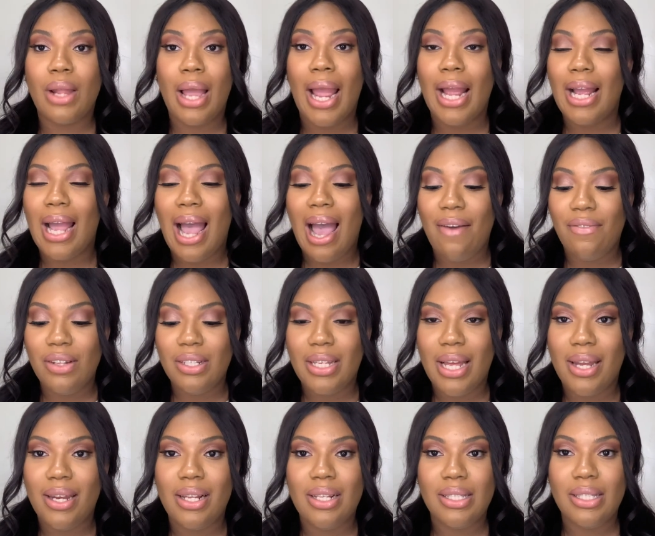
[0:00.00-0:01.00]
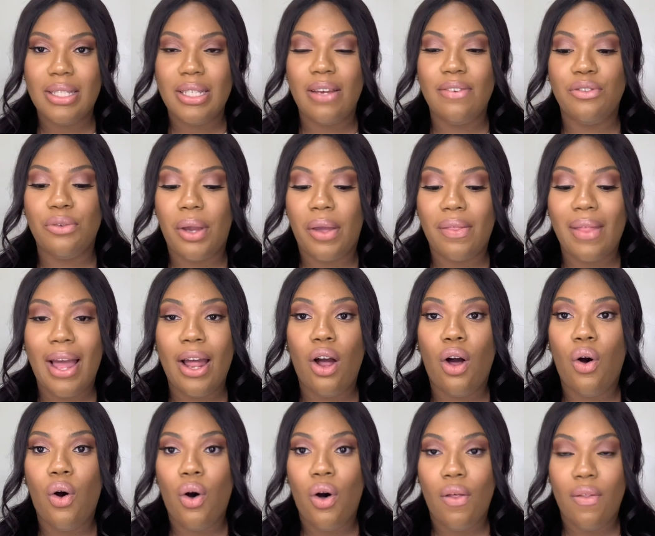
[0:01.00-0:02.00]
I have the tendency of doing that
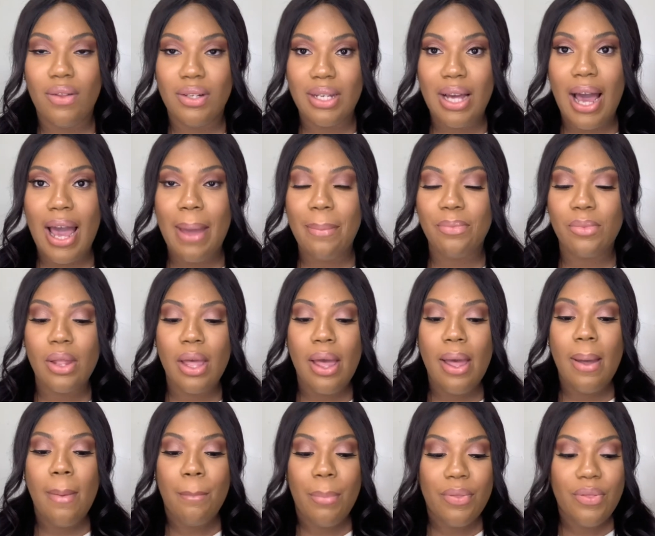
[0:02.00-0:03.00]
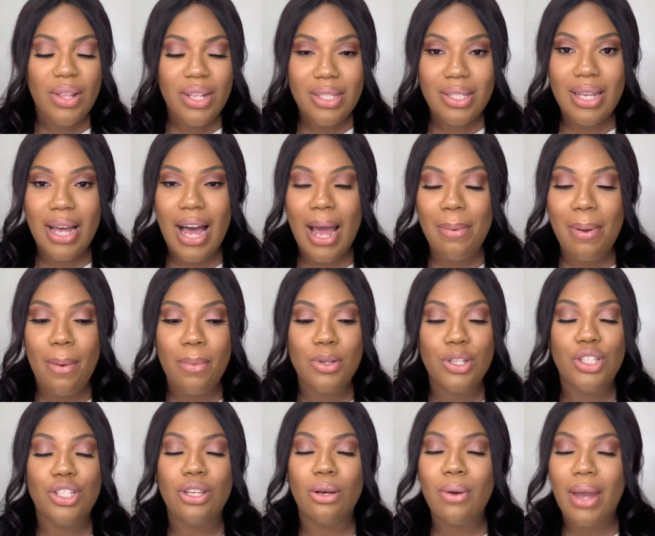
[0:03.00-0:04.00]
all the time. But this time I was
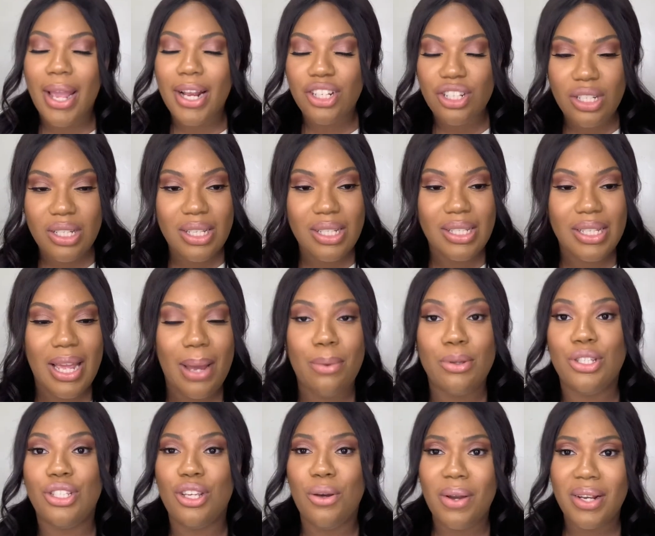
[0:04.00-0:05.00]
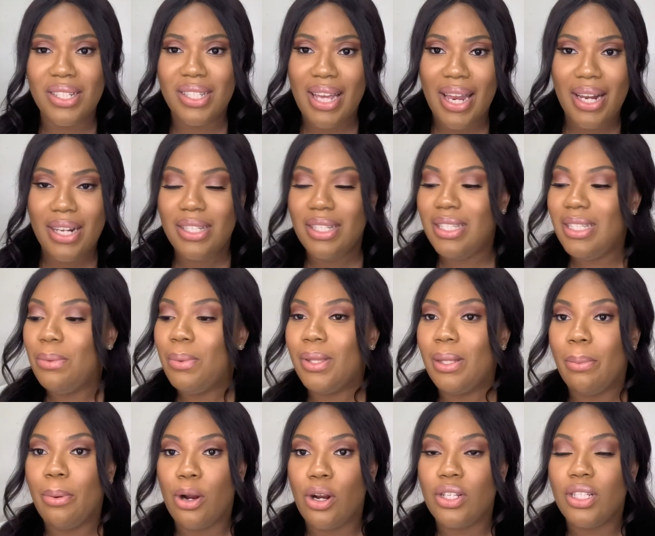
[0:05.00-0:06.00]
so anxious to see, I was so excited to see what
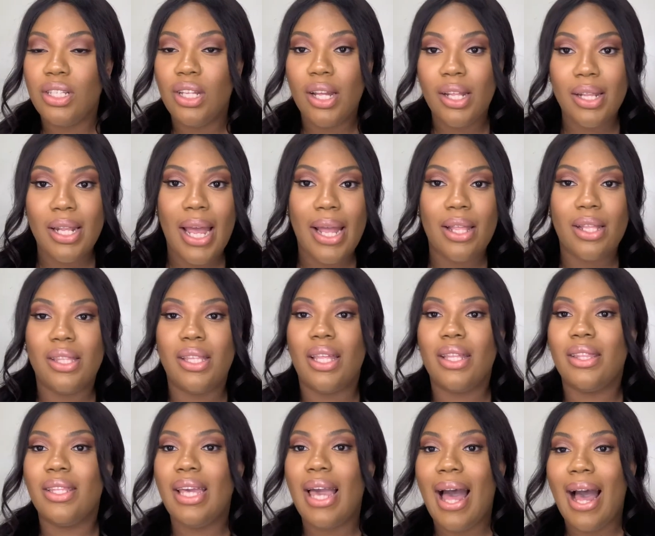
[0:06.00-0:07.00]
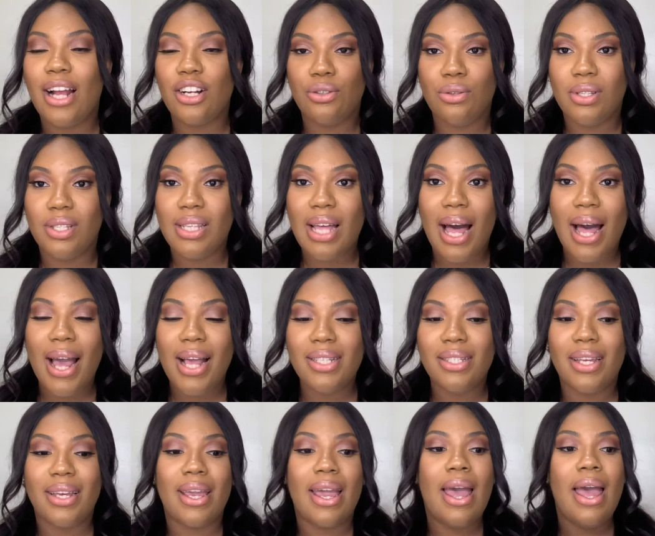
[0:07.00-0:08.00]
the purse looked like, like the actual size,
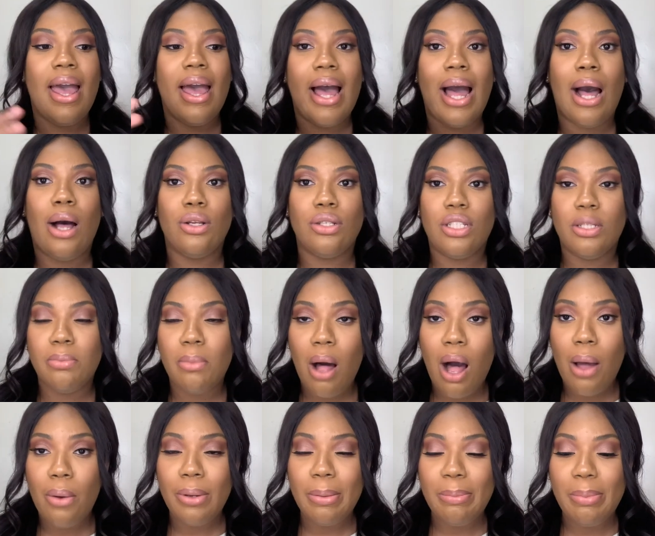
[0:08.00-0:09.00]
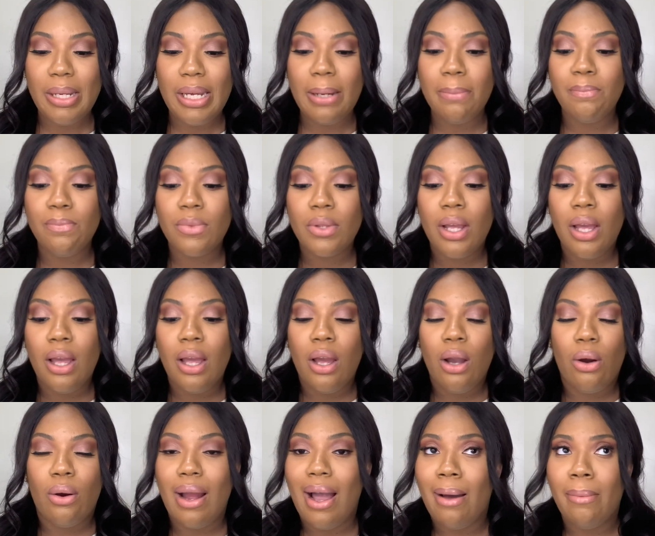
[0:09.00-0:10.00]
like how small it would be
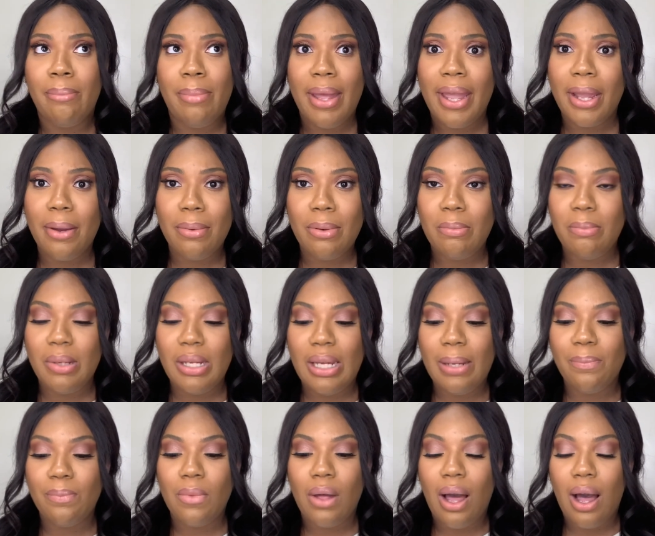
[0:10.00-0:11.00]
or how big it would be.